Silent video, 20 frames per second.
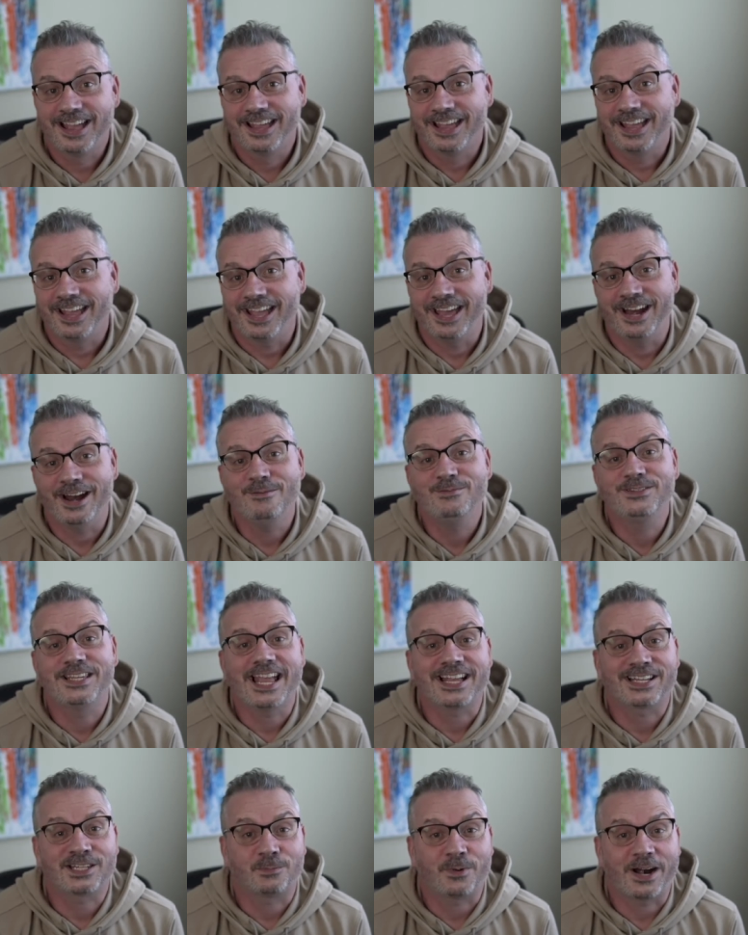And I'm
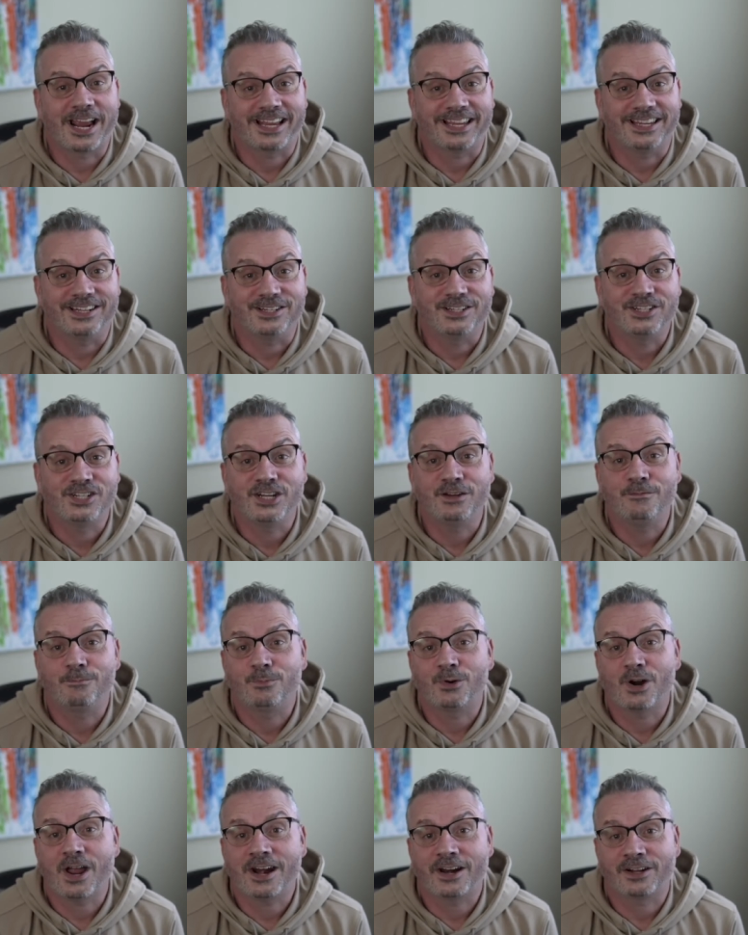Zach Sprackett, Chief
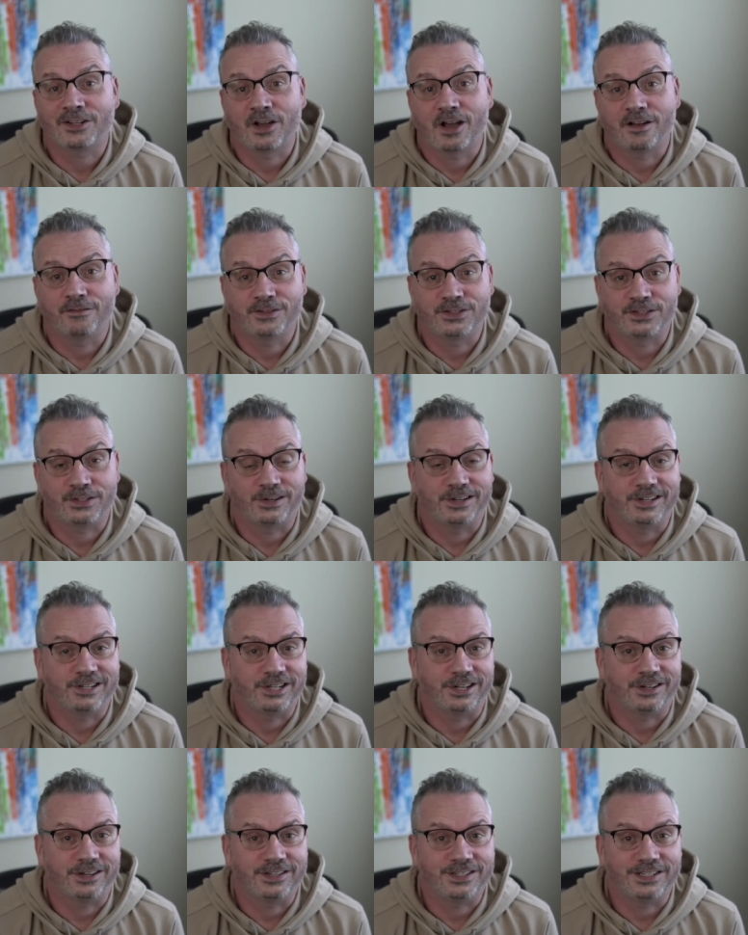Product Officer at
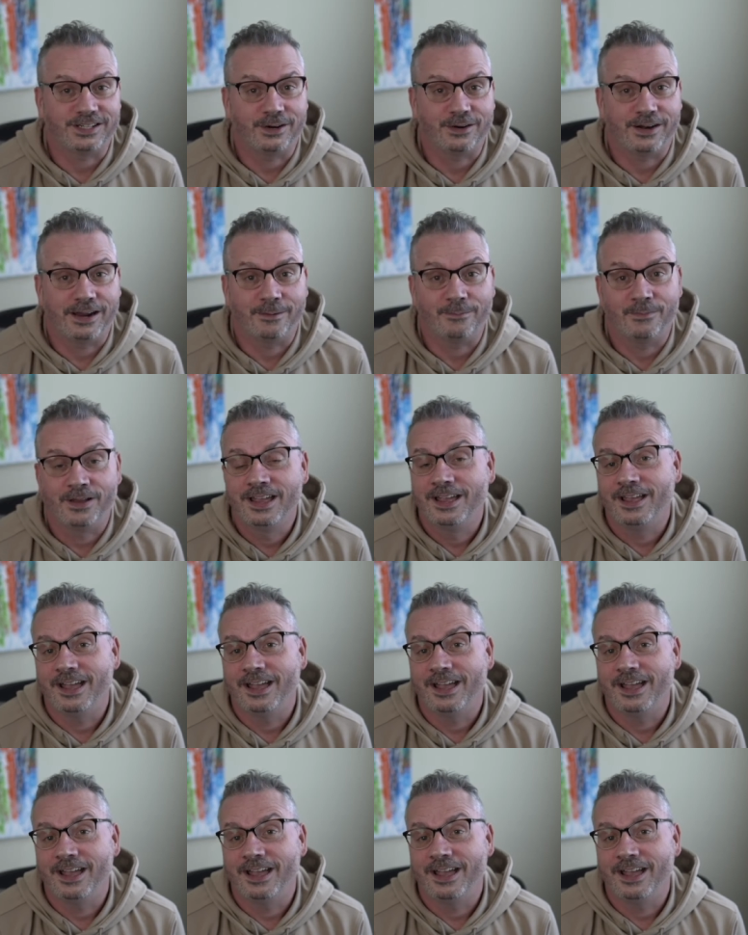SugarCRM,